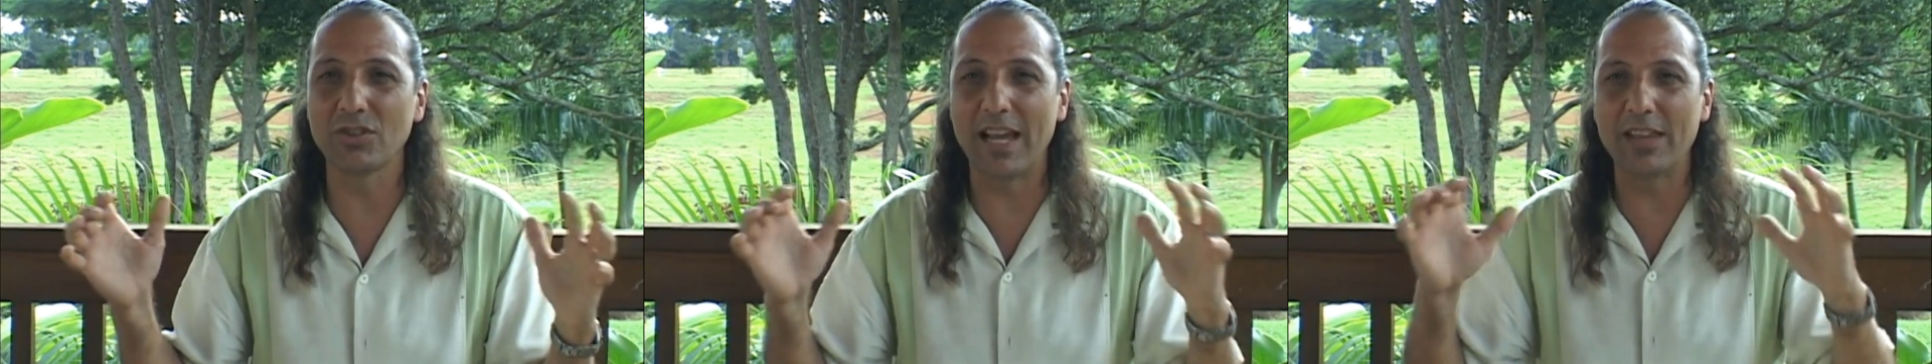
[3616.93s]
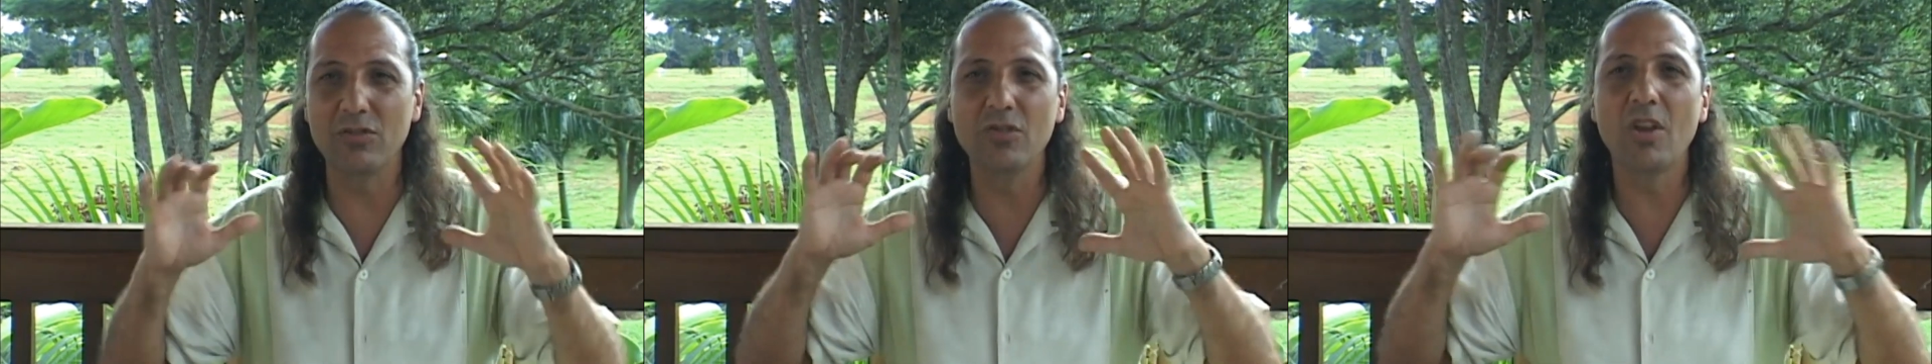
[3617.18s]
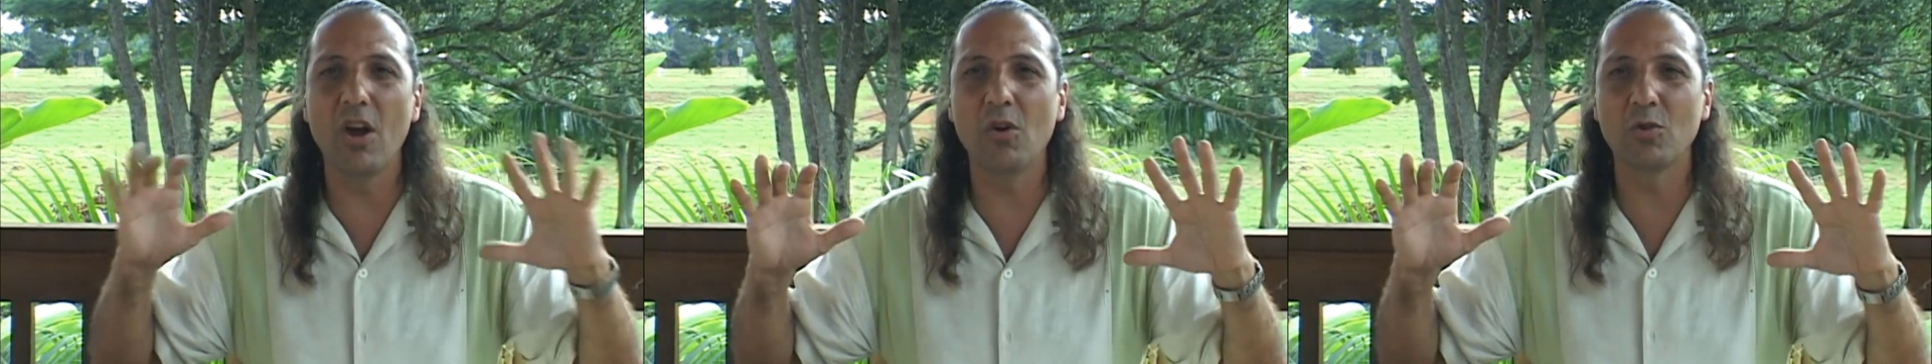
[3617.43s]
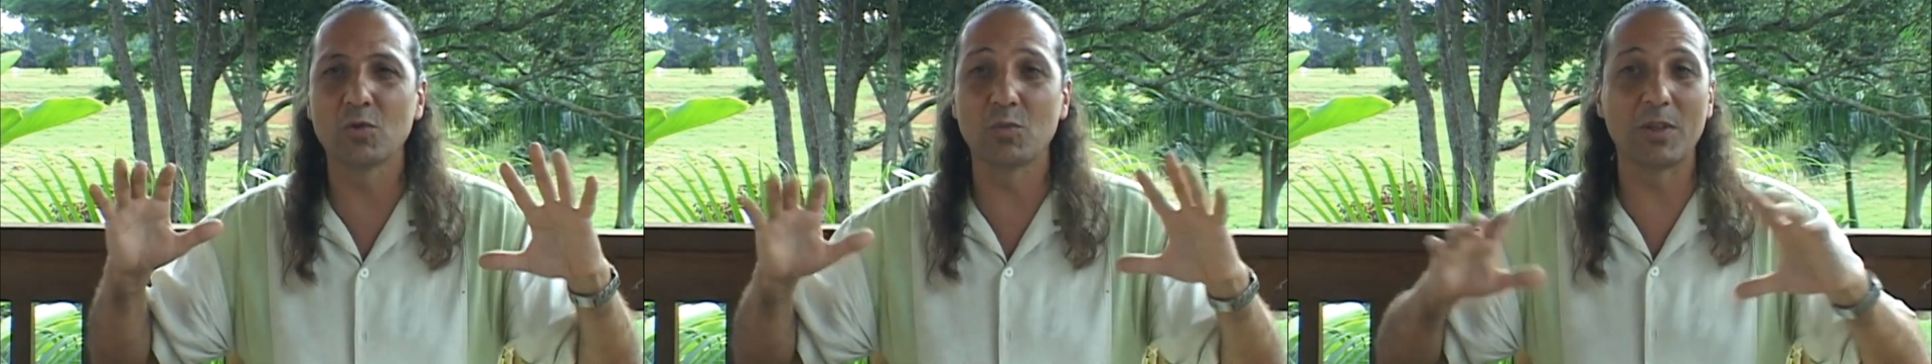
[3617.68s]
that
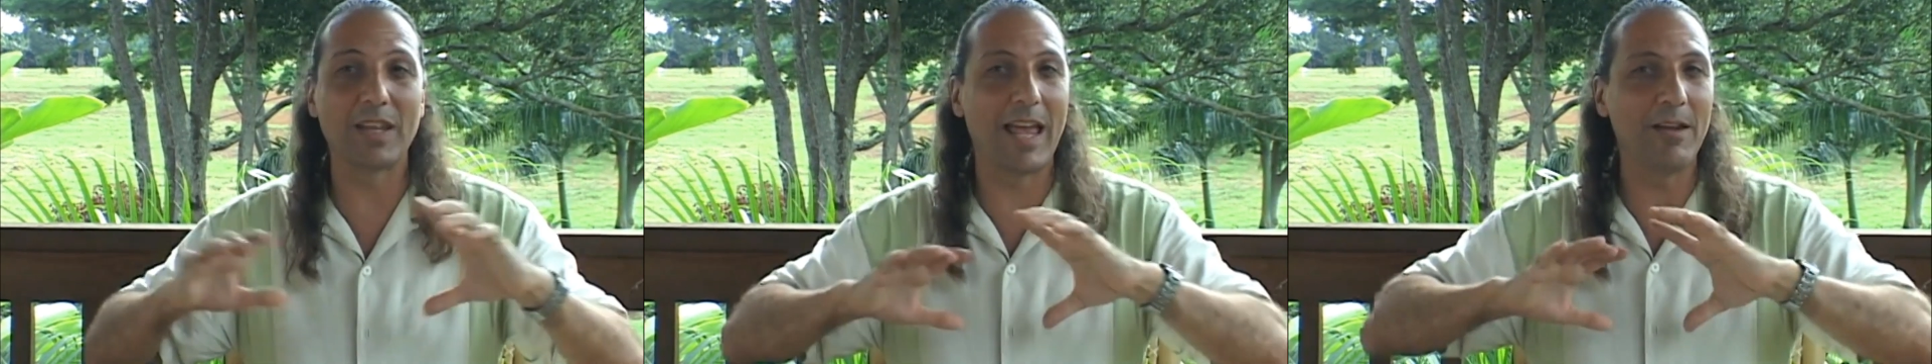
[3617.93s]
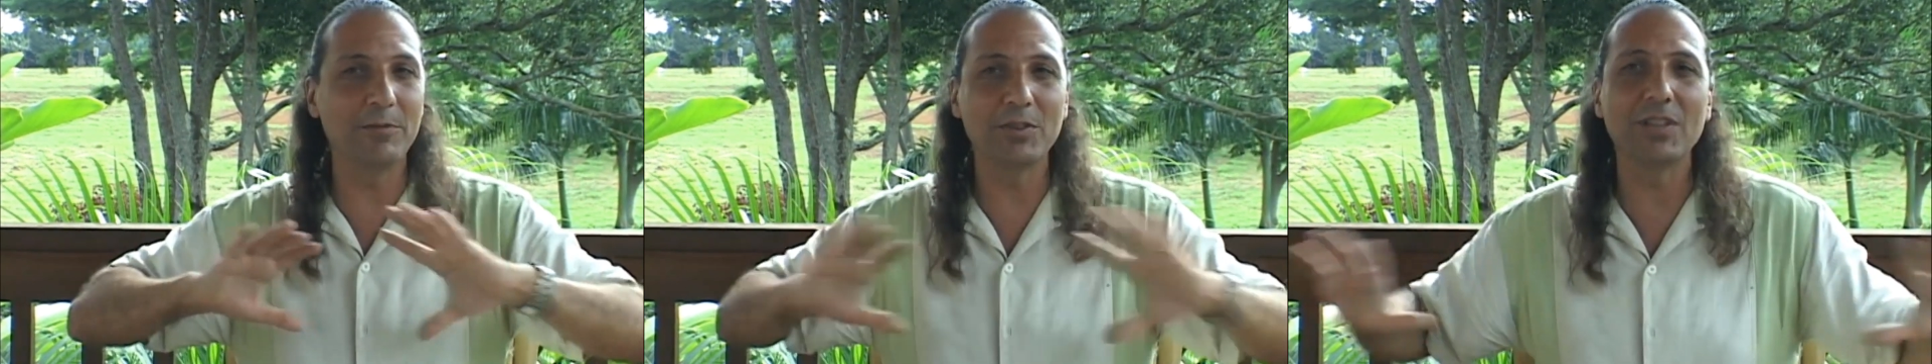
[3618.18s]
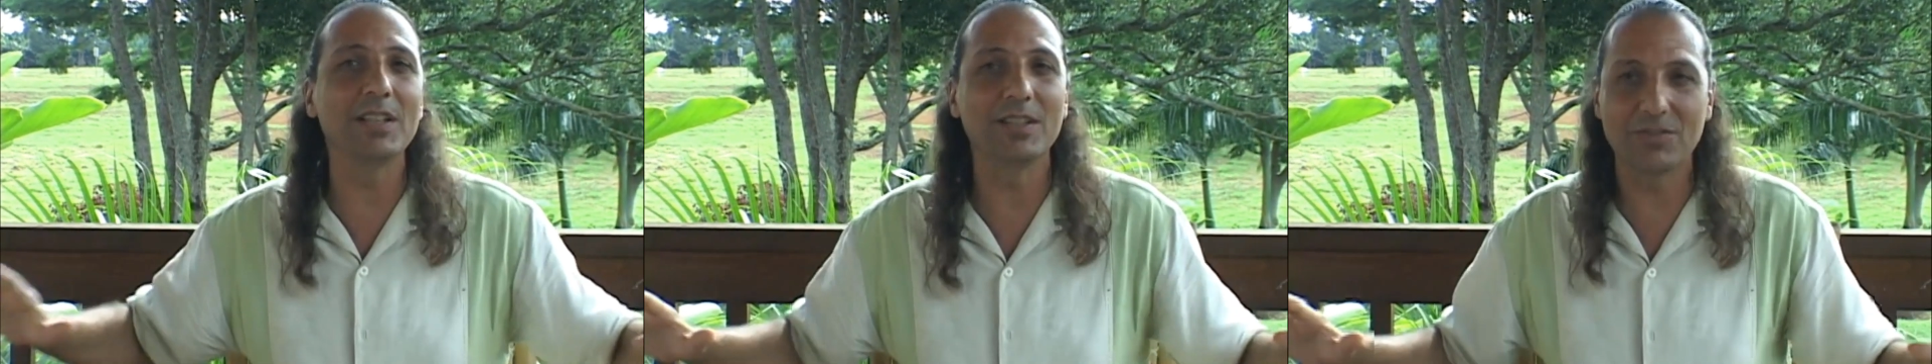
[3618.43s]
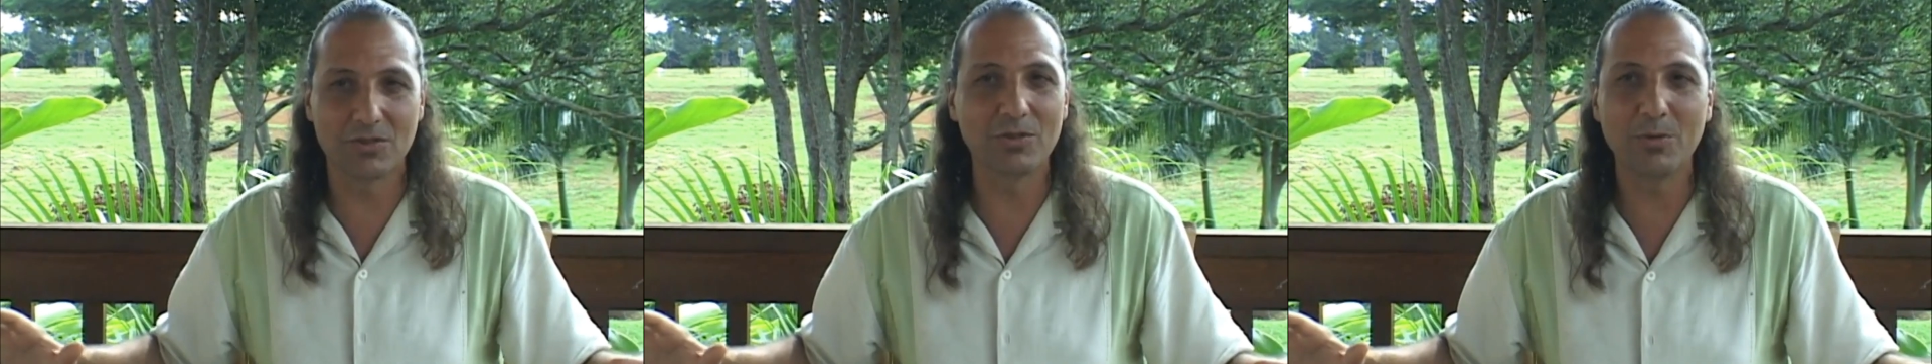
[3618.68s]
knows what everything
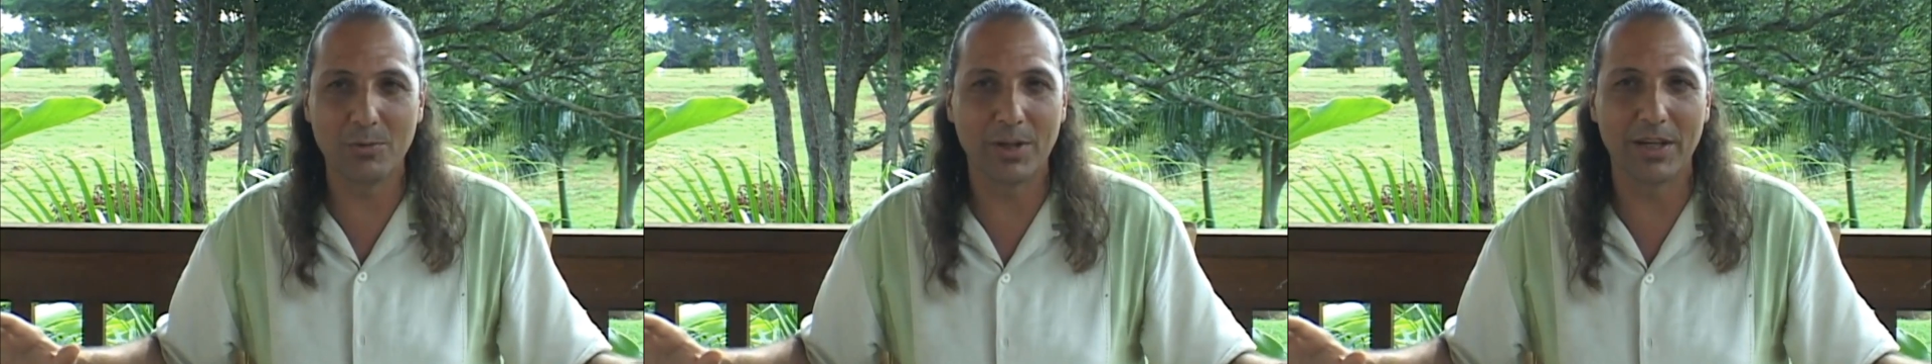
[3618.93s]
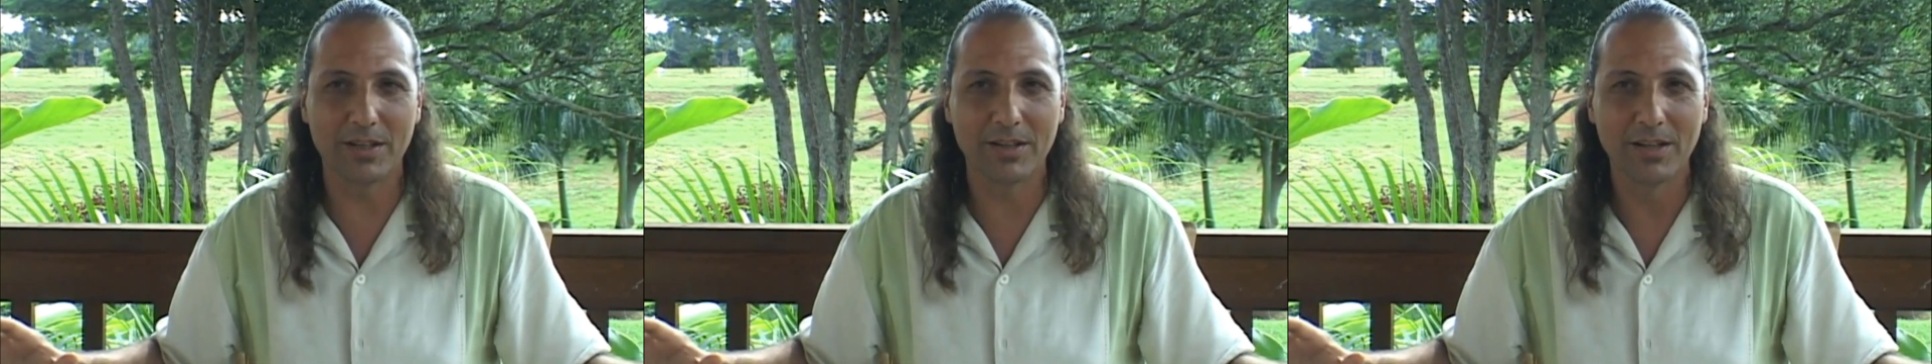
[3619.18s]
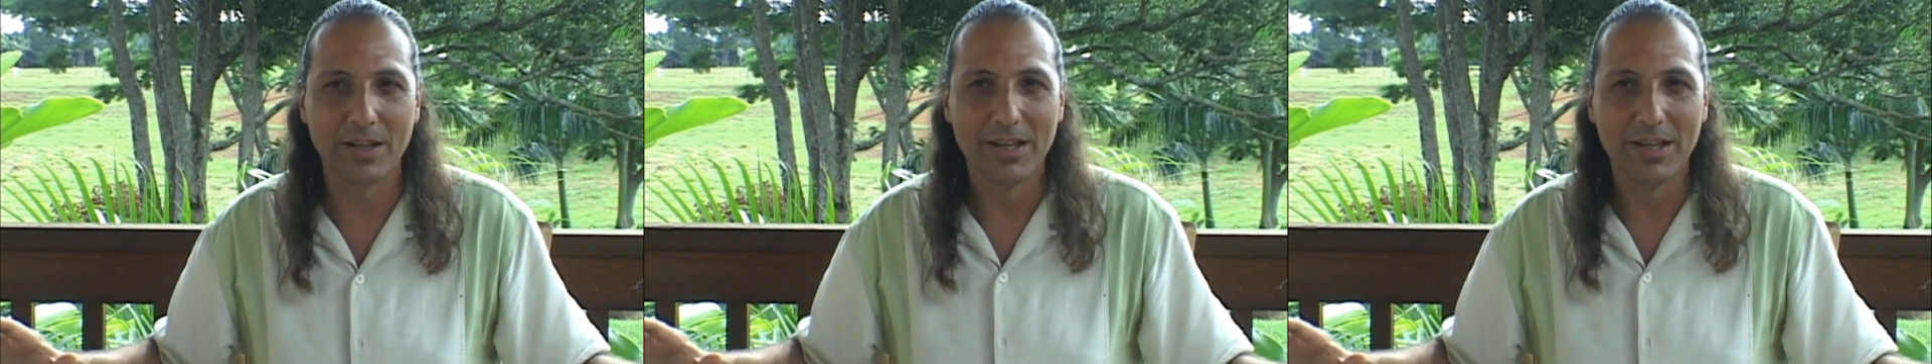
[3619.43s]
is doing